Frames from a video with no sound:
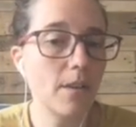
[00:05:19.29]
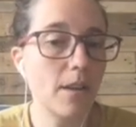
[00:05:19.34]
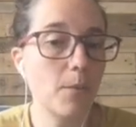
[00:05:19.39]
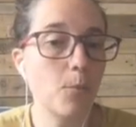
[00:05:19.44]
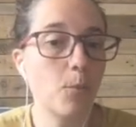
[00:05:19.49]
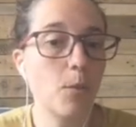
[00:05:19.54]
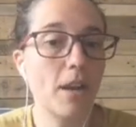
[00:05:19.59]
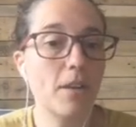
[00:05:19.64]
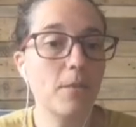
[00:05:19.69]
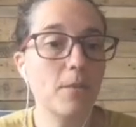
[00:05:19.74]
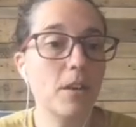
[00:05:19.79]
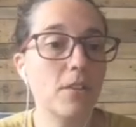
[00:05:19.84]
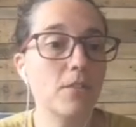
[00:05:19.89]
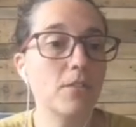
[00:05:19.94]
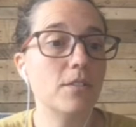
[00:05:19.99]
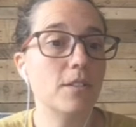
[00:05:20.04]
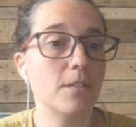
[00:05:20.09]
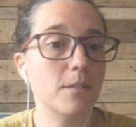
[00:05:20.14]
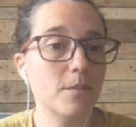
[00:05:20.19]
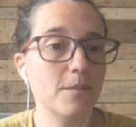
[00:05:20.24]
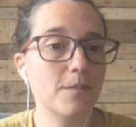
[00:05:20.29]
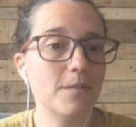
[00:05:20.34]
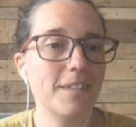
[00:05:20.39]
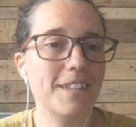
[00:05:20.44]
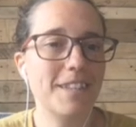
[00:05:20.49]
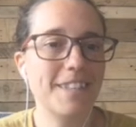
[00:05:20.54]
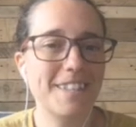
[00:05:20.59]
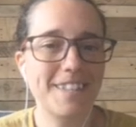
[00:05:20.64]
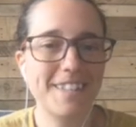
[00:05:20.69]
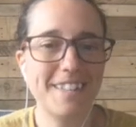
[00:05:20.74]
What about
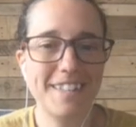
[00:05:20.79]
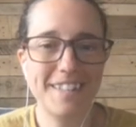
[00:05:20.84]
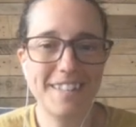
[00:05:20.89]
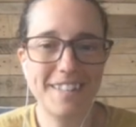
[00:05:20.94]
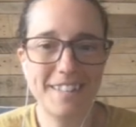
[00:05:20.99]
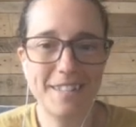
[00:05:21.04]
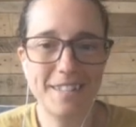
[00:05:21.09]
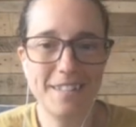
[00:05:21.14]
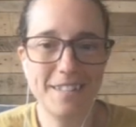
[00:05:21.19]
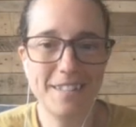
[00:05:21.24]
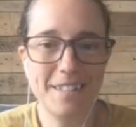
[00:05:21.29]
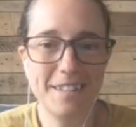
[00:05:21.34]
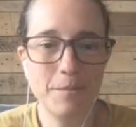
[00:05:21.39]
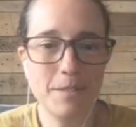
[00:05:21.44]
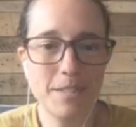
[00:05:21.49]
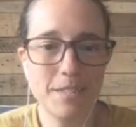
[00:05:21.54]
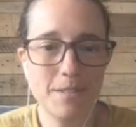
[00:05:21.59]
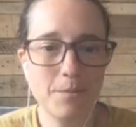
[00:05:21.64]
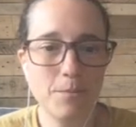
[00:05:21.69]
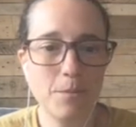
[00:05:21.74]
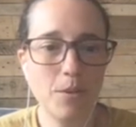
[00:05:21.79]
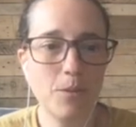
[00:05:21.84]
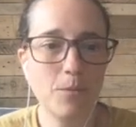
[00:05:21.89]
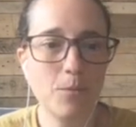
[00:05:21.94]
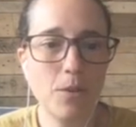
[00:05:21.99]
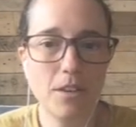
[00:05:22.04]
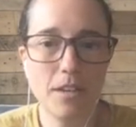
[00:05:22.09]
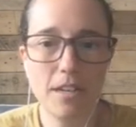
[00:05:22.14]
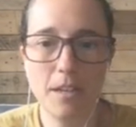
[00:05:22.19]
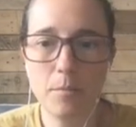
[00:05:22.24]
the visible
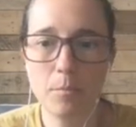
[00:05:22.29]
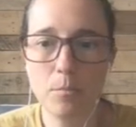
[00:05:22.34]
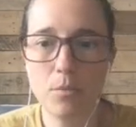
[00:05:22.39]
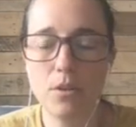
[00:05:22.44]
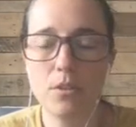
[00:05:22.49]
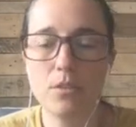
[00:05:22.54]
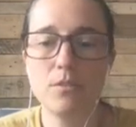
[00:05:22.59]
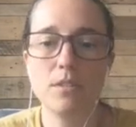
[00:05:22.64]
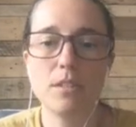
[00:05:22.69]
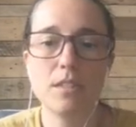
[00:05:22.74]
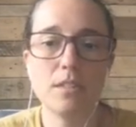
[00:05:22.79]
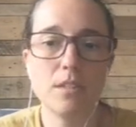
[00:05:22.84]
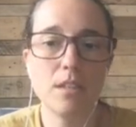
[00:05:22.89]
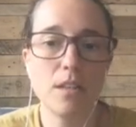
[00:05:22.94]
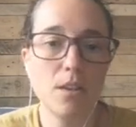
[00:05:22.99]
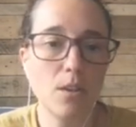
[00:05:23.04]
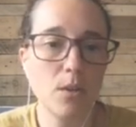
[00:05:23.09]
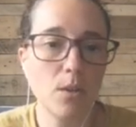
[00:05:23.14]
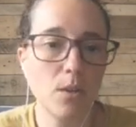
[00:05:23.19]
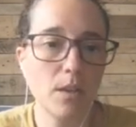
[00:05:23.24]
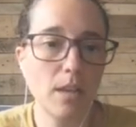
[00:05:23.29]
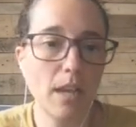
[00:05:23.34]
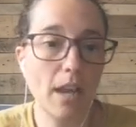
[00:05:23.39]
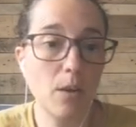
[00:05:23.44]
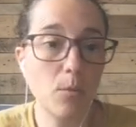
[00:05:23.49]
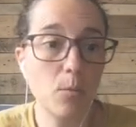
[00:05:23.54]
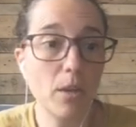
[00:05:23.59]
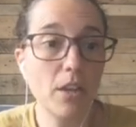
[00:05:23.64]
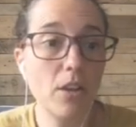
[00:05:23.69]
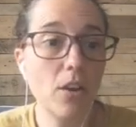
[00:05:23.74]
work in progress?
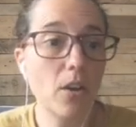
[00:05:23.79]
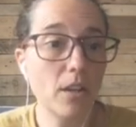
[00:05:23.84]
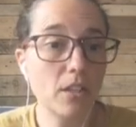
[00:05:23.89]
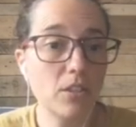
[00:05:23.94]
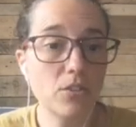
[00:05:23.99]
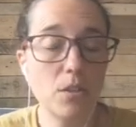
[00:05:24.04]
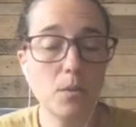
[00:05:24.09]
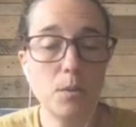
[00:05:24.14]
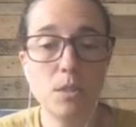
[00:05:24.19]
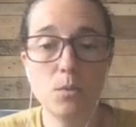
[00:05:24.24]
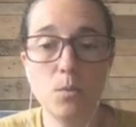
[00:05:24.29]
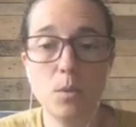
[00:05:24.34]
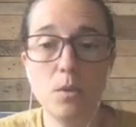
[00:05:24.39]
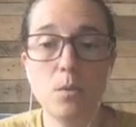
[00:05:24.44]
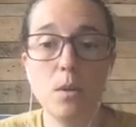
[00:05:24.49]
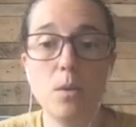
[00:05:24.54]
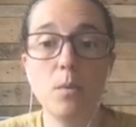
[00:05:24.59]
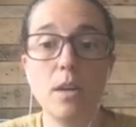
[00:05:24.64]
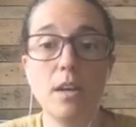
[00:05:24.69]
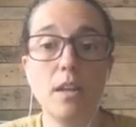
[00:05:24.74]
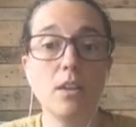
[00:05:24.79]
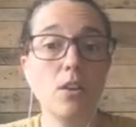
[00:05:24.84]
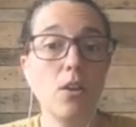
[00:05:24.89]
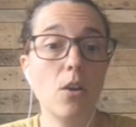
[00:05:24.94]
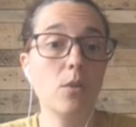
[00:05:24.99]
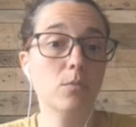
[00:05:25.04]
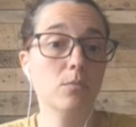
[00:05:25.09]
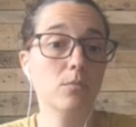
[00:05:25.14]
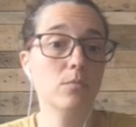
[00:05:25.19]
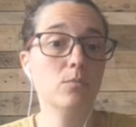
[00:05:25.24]
Are we going towards where we want to
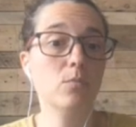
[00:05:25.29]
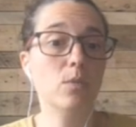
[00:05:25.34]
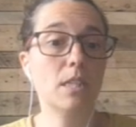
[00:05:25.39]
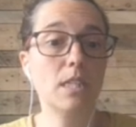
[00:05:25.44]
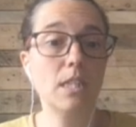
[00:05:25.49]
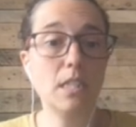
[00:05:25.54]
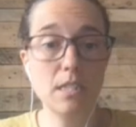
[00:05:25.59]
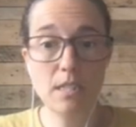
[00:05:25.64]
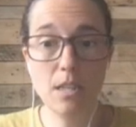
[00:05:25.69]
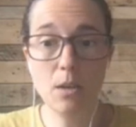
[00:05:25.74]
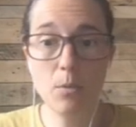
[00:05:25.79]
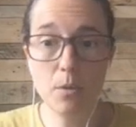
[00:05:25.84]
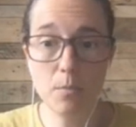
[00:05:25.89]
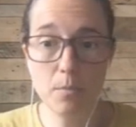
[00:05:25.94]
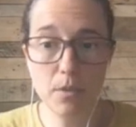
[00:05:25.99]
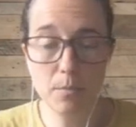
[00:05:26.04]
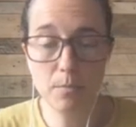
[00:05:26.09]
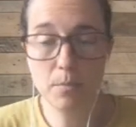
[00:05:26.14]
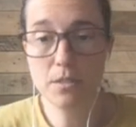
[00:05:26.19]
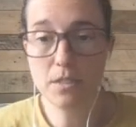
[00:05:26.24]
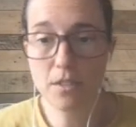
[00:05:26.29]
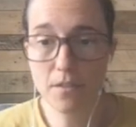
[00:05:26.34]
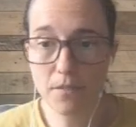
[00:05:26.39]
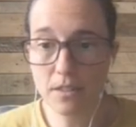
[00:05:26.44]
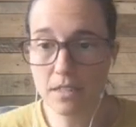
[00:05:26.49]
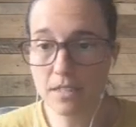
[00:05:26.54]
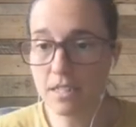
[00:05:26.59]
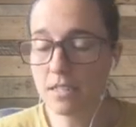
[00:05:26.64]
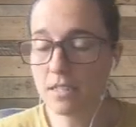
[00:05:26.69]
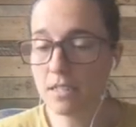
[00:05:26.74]
go? What is our purpose of
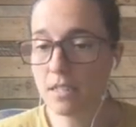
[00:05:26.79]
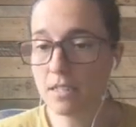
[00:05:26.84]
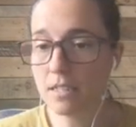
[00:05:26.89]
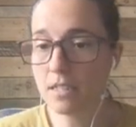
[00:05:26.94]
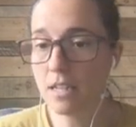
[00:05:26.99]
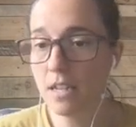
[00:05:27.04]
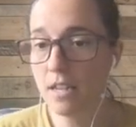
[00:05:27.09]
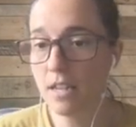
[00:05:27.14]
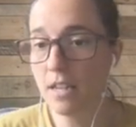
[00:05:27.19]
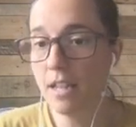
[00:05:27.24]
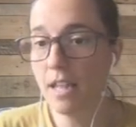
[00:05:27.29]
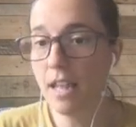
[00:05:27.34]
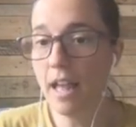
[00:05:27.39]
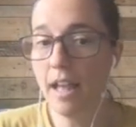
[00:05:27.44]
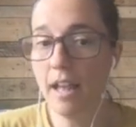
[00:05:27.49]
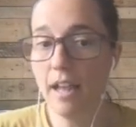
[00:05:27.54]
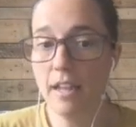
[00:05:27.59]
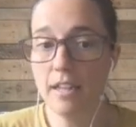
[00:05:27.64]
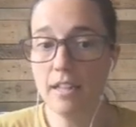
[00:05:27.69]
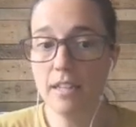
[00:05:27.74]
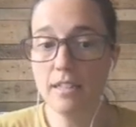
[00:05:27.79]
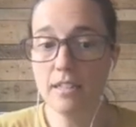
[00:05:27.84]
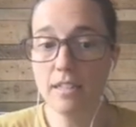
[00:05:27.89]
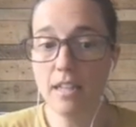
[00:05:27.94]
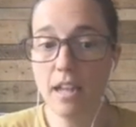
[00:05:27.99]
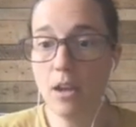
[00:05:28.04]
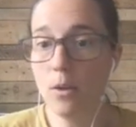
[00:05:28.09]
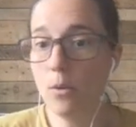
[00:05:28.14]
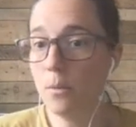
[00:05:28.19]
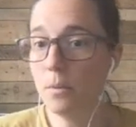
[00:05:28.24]
existence? And
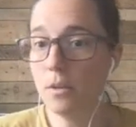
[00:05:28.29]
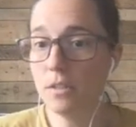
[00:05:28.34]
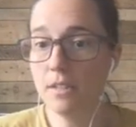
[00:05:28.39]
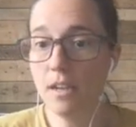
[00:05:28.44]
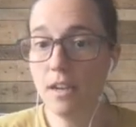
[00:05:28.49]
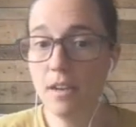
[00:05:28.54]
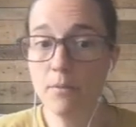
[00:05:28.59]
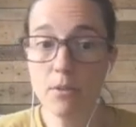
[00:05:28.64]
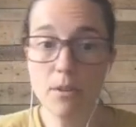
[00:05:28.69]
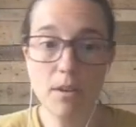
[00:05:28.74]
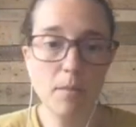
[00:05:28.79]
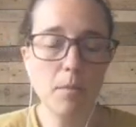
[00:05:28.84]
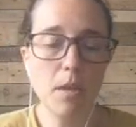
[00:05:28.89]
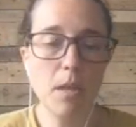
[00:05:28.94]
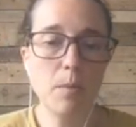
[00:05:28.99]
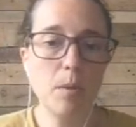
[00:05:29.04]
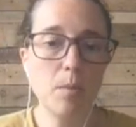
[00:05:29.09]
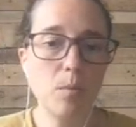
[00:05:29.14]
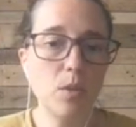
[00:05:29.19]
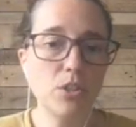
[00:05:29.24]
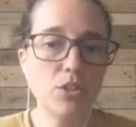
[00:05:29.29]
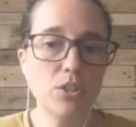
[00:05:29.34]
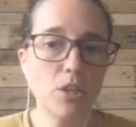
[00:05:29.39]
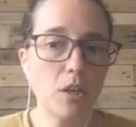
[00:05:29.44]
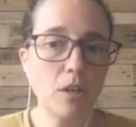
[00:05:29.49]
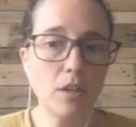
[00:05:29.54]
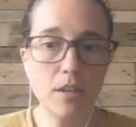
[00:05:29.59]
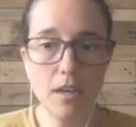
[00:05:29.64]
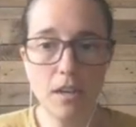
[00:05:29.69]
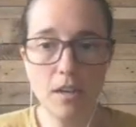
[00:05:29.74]
how about delivery? Maybe we
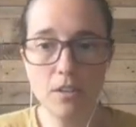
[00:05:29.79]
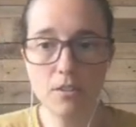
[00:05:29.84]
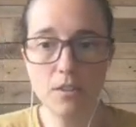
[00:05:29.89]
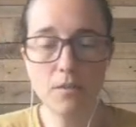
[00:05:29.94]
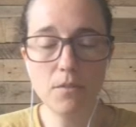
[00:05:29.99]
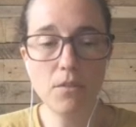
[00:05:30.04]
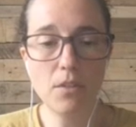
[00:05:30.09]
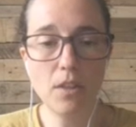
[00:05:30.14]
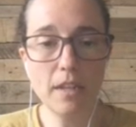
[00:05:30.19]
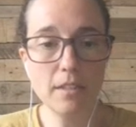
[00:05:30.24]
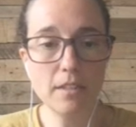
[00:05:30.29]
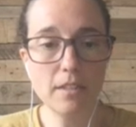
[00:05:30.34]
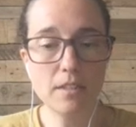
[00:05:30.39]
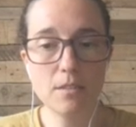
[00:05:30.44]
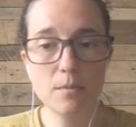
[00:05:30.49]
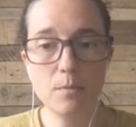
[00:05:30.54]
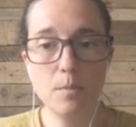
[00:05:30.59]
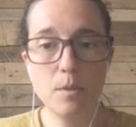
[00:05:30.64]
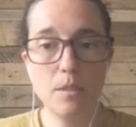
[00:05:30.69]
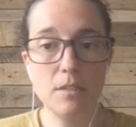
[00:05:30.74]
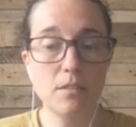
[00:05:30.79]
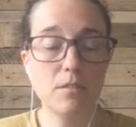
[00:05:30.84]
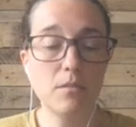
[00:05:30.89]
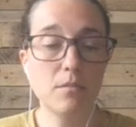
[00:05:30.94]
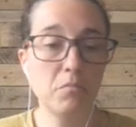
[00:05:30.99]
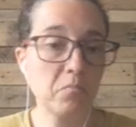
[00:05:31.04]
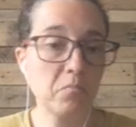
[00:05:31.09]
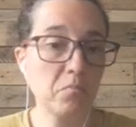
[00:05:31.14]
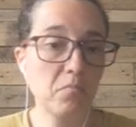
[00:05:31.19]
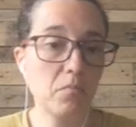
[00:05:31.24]
churn a lot of things, but
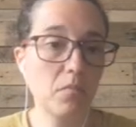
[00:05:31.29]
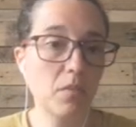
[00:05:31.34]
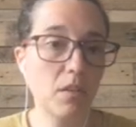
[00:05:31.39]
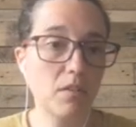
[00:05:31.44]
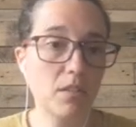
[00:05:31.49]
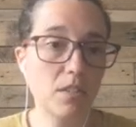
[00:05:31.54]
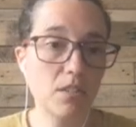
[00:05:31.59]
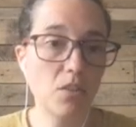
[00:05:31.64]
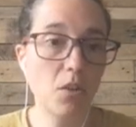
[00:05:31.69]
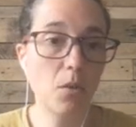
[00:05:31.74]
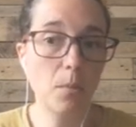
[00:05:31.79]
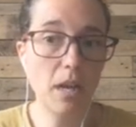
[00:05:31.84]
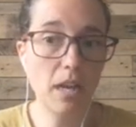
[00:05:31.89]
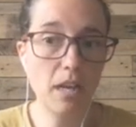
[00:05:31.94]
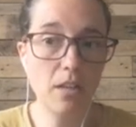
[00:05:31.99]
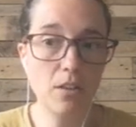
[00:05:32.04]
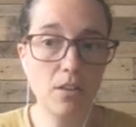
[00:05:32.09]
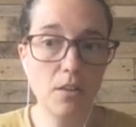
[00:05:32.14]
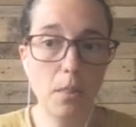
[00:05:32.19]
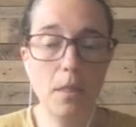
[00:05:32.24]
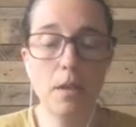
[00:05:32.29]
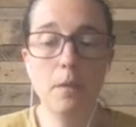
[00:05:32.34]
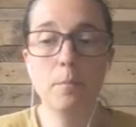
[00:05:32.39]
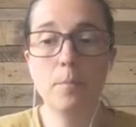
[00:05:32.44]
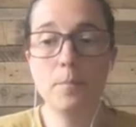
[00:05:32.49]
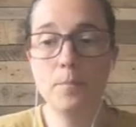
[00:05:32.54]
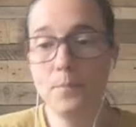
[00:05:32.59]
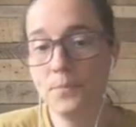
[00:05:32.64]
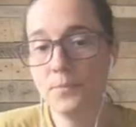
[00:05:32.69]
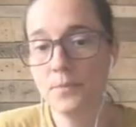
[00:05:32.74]
there is no value on
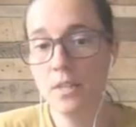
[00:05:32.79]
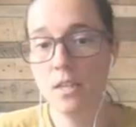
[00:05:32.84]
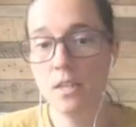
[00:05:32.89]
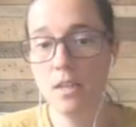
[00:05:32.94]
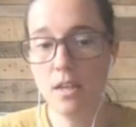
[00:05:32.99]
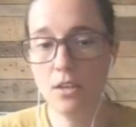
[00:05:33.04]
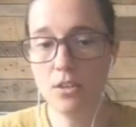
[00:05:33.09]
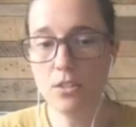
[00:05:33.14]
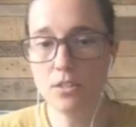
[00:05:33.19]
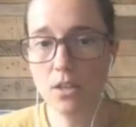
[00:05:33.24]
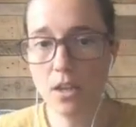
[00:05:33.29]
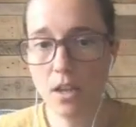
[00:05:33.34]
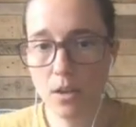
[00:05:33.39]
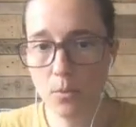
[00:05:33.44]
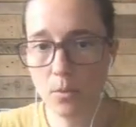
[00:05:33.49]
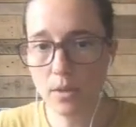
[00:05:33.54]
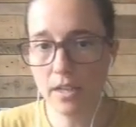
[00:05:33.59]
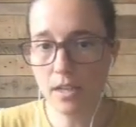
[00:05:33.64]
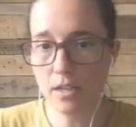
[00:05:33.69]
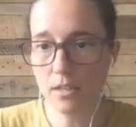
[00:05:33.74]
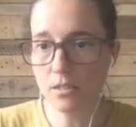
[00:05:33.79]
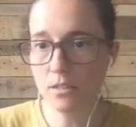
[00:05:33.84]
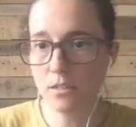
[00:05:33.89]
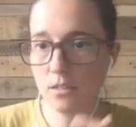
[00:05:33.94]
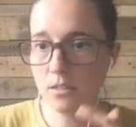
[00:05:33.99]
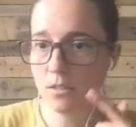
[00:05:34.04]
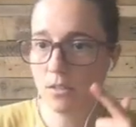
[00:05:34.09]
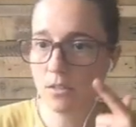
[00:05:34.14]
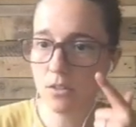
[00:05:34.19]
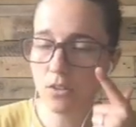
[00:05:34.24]
them. And also how we can
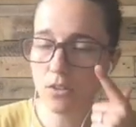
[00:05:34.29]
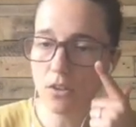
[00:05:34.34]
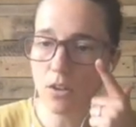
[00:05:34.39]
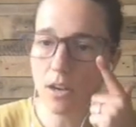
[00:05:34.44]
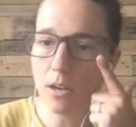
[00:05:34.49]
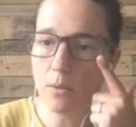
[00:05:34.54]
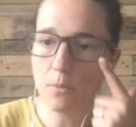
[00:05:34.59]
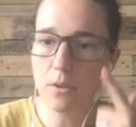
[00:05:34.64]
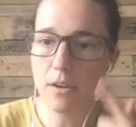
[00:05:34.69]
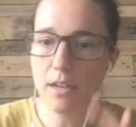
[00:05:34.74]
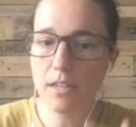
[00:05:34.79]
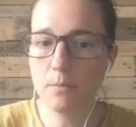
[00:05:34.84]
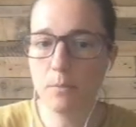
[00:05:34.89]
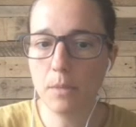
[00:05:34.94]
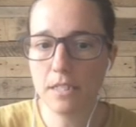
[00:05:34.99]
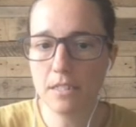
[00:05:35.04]
collaborate.